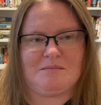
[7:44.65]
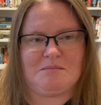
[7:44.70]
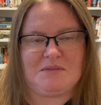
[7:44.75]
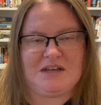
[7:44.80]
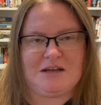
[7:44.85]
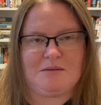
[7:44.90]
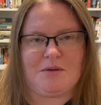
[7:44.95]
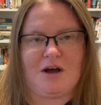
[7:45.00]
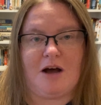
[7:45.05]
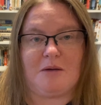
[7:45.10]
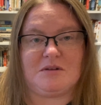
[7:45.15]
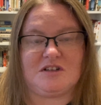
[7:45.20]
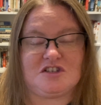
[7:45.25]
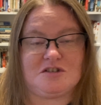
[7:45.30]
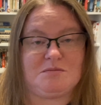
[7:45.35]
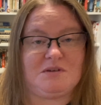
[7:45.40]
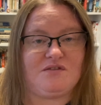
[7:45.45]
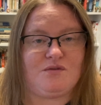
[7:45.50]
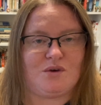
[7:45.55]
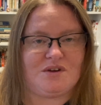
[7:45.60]
being
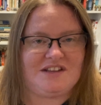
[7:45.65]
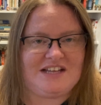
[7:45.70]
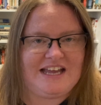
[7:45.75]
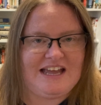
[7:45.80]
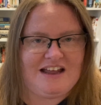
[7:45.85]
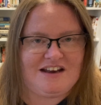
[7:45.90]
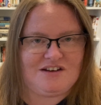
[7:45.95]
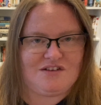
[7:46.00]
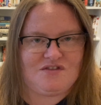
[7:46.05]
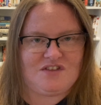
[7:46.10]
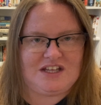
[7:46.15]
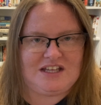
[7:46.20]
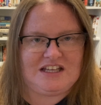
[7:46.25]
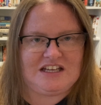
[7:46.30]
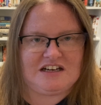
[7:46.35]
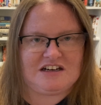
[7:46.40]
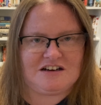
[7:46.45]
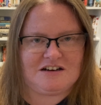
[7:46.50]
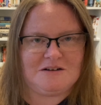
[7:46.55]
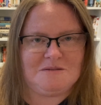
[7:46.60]
published before the end of the
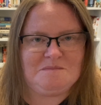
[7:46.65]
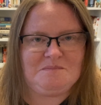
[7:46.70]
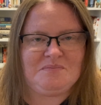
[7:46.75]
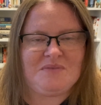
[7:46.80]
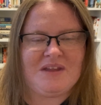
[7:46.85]
year.